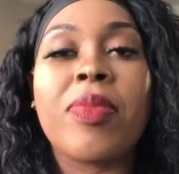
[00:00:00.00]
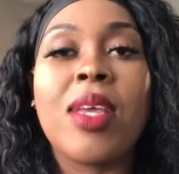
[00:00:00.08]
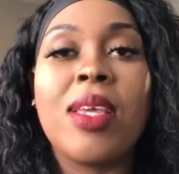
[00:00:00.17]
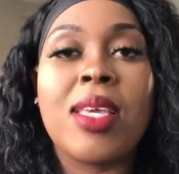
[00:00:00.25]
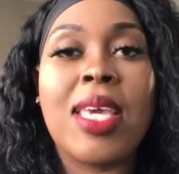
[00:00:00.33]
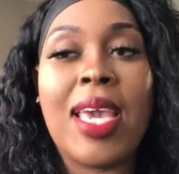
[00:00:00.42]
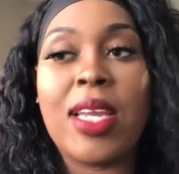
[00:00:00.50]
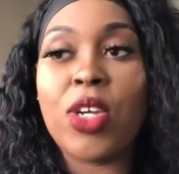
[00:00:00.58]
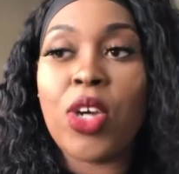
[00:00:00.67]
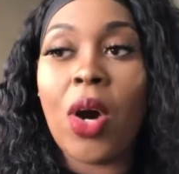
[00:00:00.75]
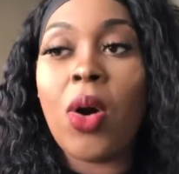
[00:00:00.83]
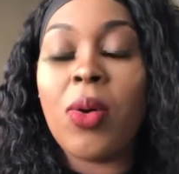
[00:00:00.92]
can
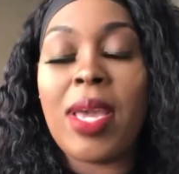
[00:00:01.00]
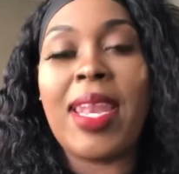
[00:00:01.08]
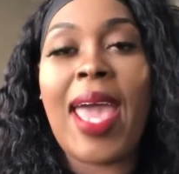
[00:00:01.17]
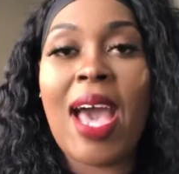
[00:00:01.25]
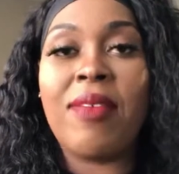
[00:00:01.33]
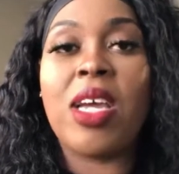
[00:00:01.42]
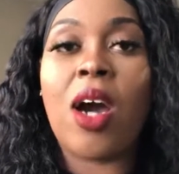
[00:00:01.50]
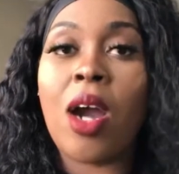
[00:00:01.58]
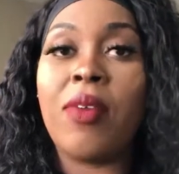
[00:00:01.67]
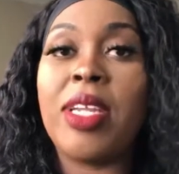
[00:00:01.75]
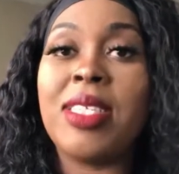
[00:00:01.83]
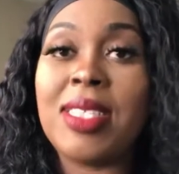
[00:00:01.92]
go and have it
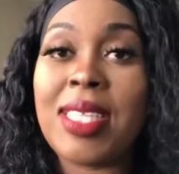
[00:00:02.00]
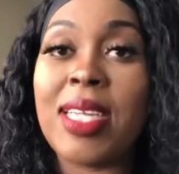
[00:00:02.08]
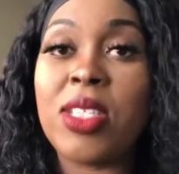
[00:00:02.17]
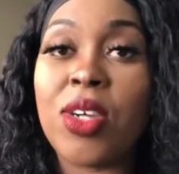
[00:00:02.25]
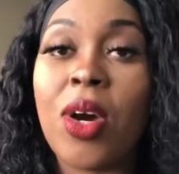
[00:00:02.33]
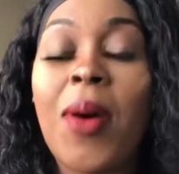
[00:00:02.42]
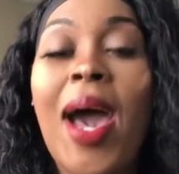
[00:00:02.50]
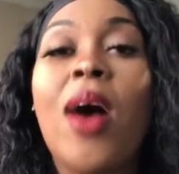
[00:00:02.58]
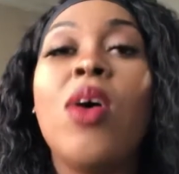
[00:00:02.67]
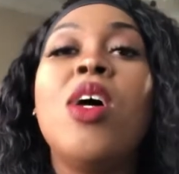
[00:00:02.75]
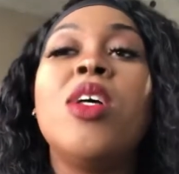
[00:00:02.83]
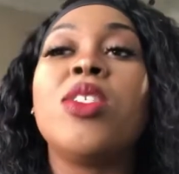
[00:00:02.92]
already set to go
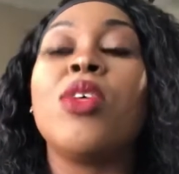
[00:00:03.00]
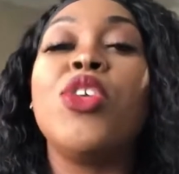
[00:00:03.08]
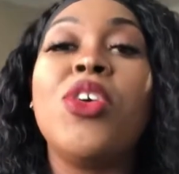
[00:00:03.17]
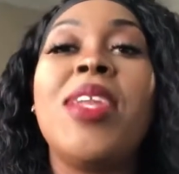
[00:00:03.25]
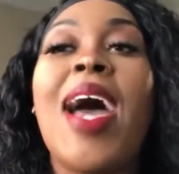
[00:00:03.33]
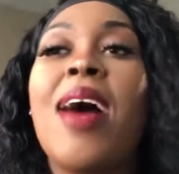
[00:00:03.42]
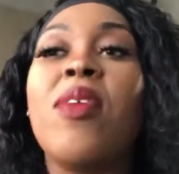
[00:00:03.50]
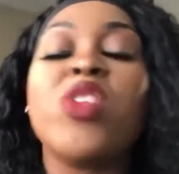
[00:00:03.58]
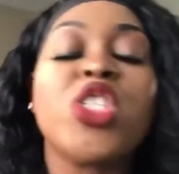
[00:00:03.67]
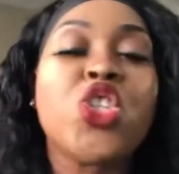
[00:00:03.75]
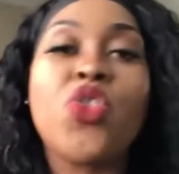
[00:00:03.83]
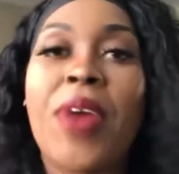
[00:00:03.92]
out, so you're not
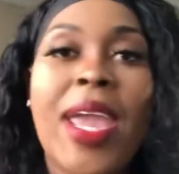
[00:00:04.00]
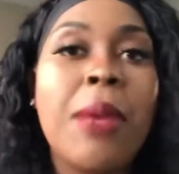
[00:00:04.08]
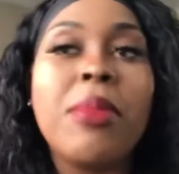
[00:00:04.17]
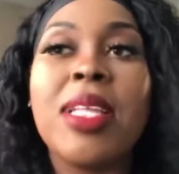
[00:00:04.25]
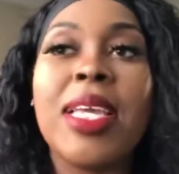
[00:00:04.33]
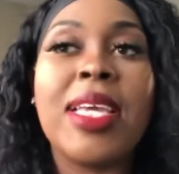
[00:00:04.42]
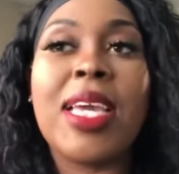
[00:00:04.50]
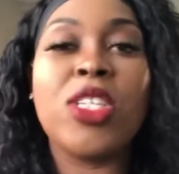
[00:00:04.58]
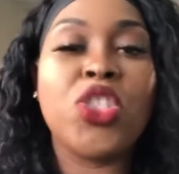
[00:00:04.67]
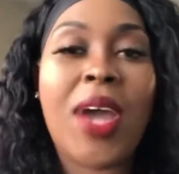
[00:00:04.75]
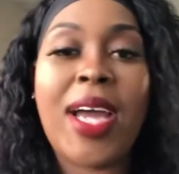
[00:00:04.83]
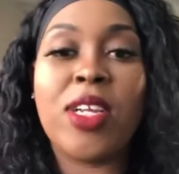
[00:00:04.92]
scrambling and
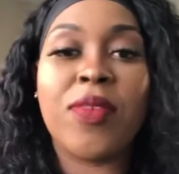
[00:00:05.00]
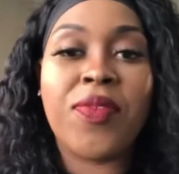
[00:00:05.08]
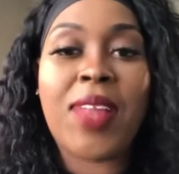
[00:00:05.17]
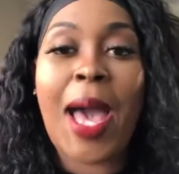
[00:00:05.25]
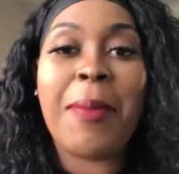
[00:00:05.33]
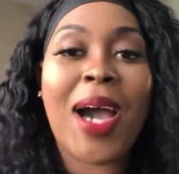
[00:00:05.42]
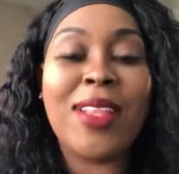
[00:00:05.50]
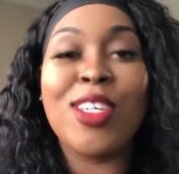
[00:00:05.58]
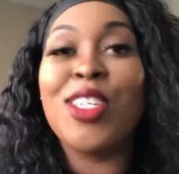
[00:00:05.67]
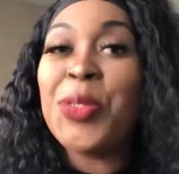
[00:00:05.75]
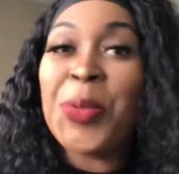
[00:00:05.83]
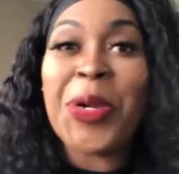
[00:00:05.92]
trying to fly by the
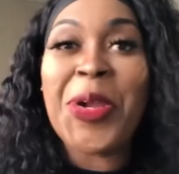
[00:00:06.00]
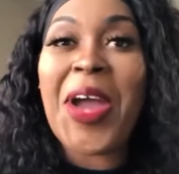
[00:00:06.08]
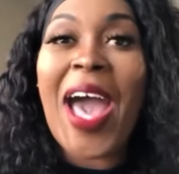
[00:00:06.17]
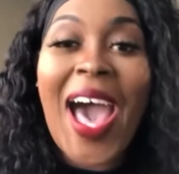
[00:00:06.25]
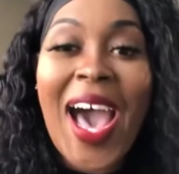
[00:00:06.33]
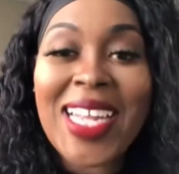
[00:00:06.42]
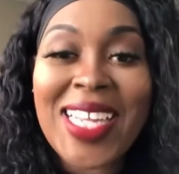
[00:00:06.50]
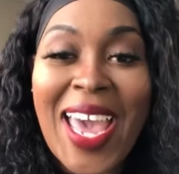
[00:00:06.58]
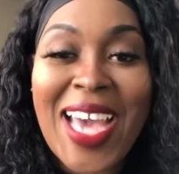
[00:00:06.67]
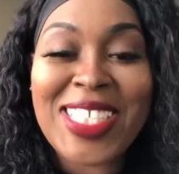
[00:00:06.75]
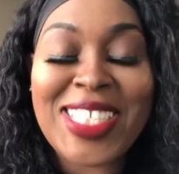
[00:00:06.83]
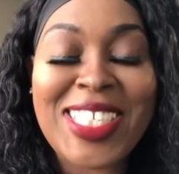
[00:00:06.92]
glue on your
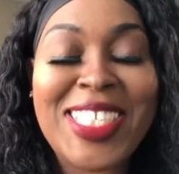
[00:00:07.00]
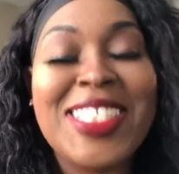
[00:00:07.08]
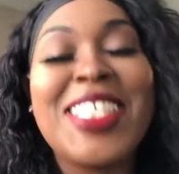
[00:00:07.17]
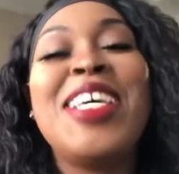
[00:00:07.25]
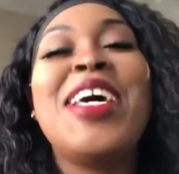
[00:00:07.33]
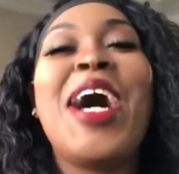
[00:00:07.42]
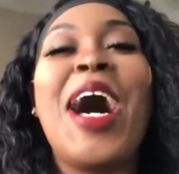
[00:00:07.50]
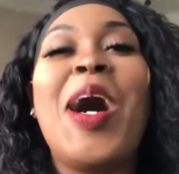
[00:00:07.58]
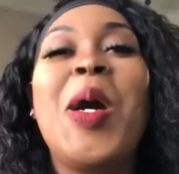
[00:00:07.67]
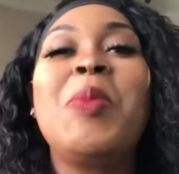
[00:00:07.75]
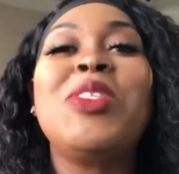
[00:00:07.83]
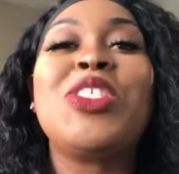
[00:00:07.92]
eyelashes
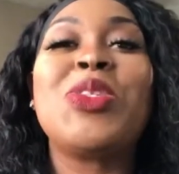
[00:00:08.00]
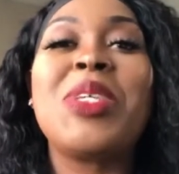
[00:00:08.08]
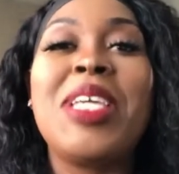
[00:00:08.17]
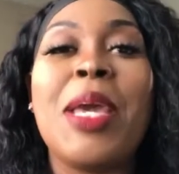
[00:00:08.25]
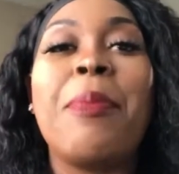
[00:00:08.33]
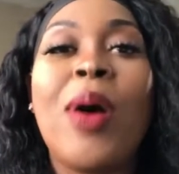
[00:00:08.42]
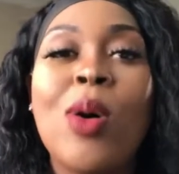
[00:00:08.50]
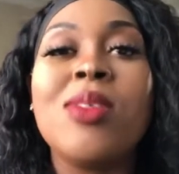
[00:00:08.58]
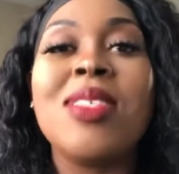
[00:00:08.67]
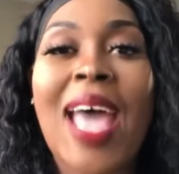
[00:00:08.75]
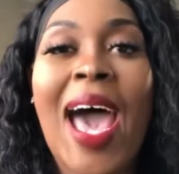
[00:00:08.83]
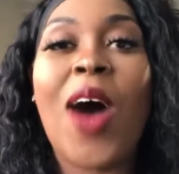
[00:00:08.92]
to get
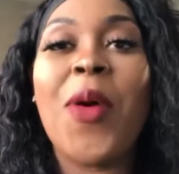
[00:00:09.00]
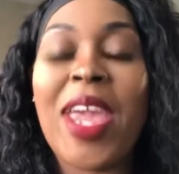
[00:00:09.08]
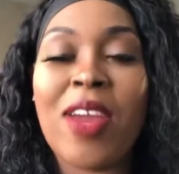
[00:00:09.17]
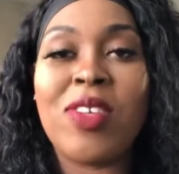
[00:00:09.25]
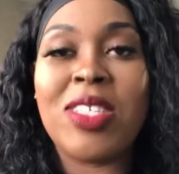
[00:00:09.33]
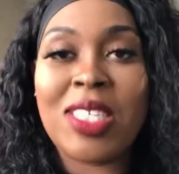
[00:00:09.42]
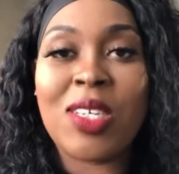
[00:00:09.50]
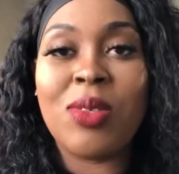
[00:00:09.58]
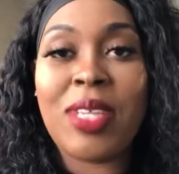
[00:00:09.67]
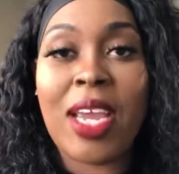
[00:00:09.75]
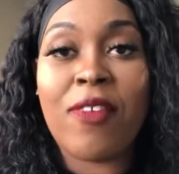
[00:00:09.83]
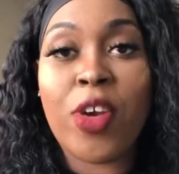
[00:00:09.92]
posts out every single
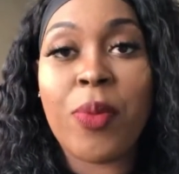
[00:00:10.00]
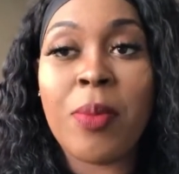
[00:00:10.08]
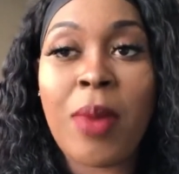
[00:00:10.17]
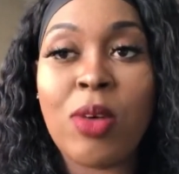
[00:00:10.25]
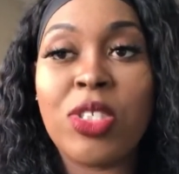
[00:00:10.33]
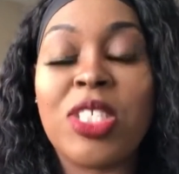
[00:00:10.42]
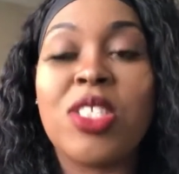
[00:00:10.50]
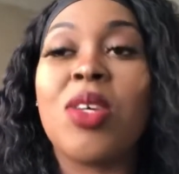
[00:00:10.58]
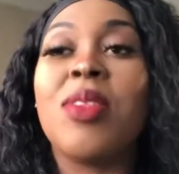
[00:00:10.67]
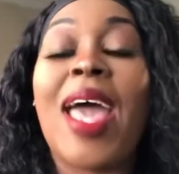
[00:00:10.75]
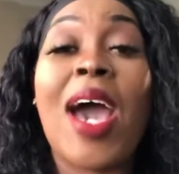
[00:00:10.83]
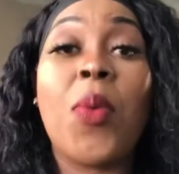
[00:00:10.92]
day of your promotion. So
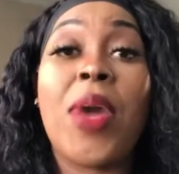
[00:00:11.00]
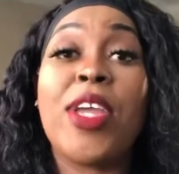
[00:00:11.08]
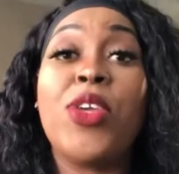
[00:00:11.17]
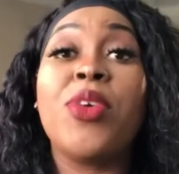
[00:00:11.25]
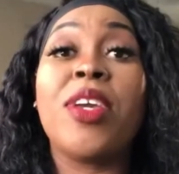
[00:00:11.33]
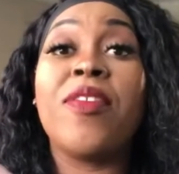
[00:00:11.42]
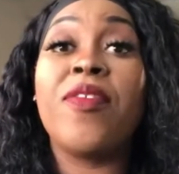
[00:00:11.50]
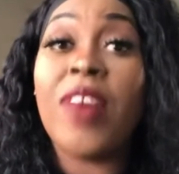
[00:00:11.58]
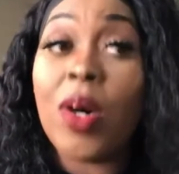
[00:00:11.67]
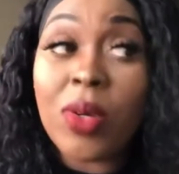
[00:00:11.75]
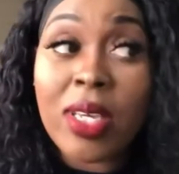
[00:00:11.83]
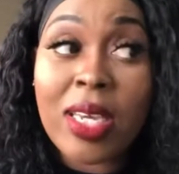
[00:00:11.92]
that way you can
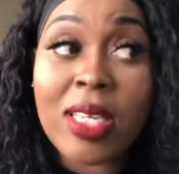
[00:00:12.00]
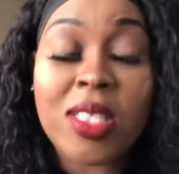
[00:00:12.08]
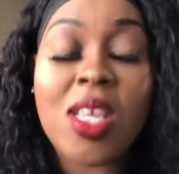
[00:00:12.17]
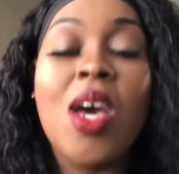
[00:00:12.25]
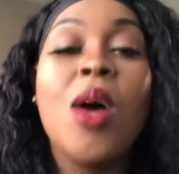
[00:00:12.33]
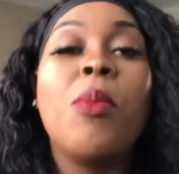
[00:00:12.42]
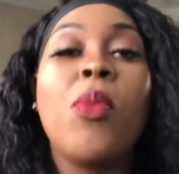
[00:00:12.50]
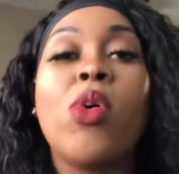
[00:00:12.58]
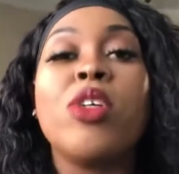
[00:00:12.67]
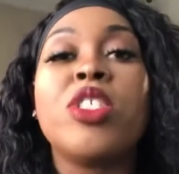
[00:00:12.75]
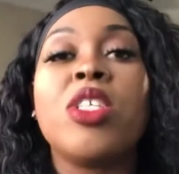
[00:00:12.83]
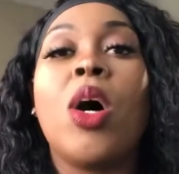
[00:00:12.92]
focus
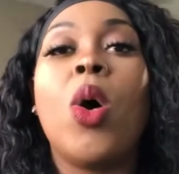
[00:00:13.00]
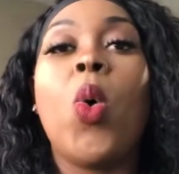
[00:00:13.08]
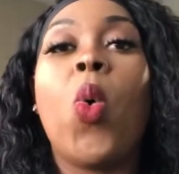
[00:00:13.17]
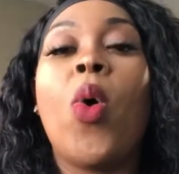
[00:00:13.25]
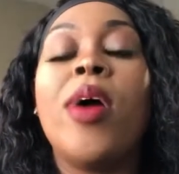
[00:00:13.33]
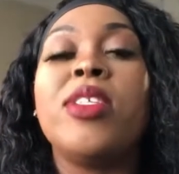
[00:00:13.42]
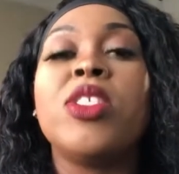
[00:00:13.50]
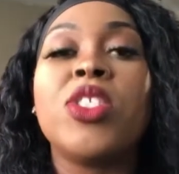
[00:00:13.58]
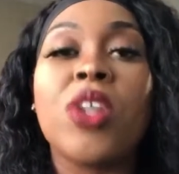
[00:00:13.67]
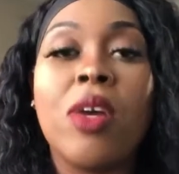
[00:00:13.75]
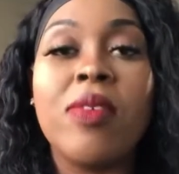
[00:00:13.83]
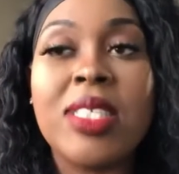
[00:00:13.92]
more so on
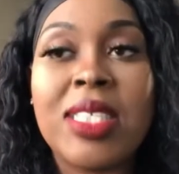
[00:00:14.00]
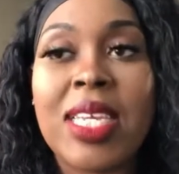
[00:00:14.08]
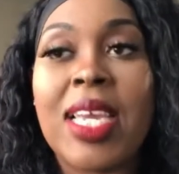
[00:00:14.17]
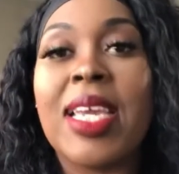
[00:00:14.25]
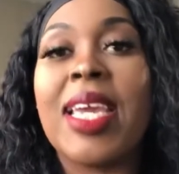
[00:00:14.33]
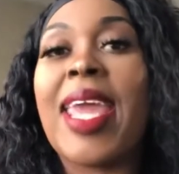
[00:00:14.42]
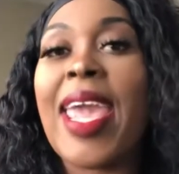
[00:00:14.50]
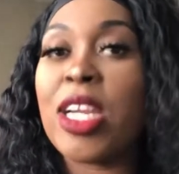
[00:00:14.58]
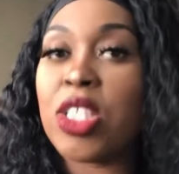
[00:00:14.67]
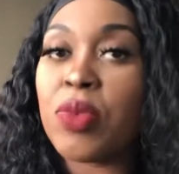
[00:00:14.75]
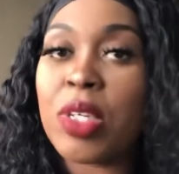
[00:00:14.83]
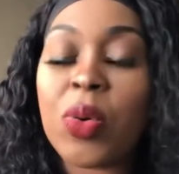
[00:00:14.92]
servicing and
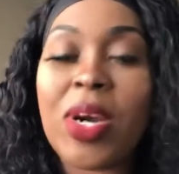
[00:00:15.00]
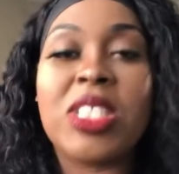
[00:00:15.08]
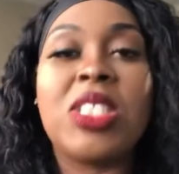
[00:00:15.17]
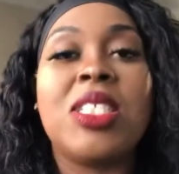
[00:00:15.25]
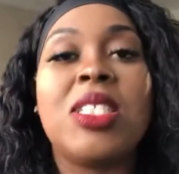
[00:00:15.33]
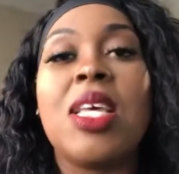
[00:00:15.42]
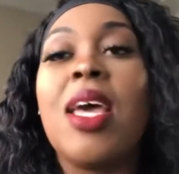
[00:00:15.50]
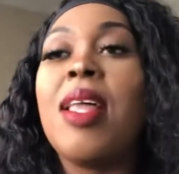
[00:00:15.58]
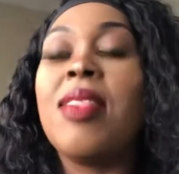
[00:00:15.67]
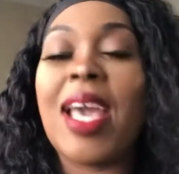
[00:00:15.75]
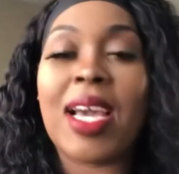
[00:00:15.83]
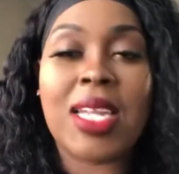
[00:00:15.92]
answering questions
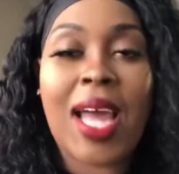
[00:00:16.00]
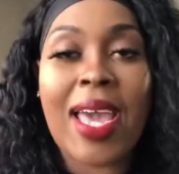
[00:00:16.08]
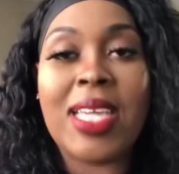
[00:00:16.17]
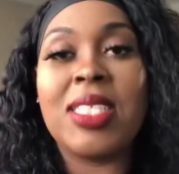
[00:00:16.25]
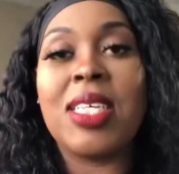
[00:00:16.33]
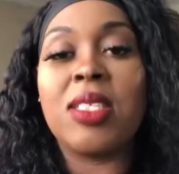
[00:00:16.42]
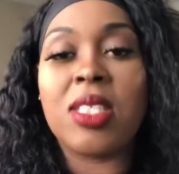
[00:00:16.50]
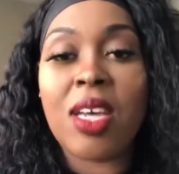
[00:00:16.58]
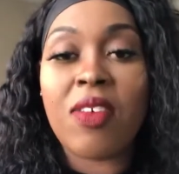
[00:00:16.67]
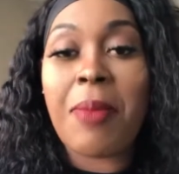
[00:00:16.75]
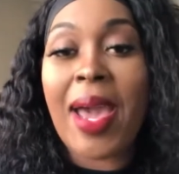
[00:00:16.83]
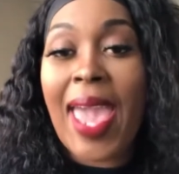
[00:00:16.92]
that clients and
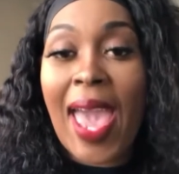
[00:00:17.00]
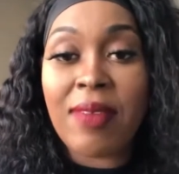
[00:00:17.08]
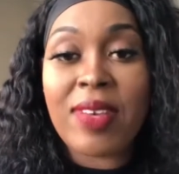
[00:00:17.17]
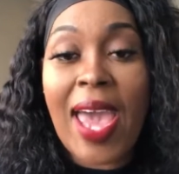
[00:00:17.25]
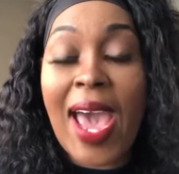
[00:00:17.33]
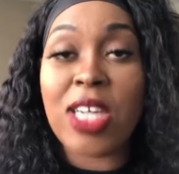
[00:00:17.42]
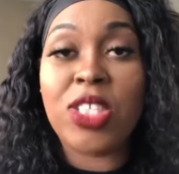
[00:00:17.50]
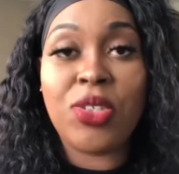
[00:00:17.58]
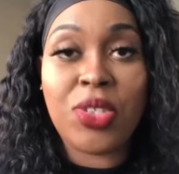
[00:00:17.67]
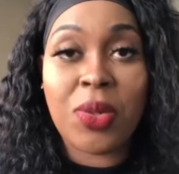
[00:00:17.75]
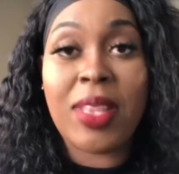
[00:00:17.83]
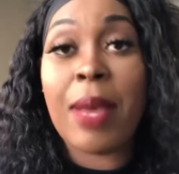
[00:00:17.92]
stuff might have to ask you
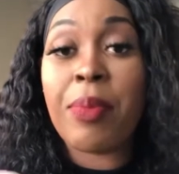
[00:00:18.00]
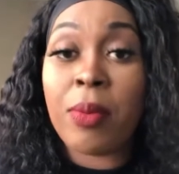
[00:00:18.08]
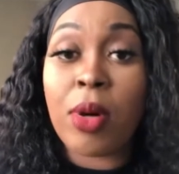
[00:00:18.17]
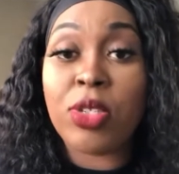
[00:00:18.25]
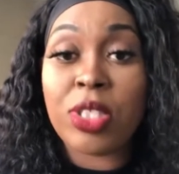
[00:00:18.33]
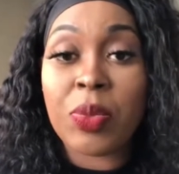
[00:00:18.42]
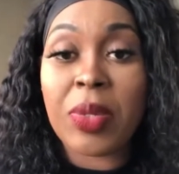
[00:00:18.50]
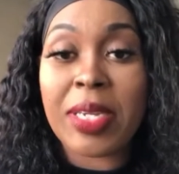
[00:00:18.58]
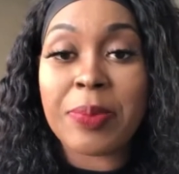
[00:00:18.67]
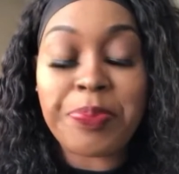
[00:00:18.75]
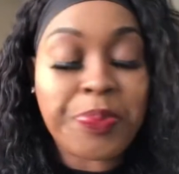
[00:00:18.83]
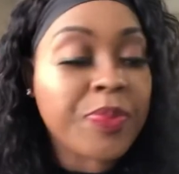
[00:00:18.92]
during that promotion week.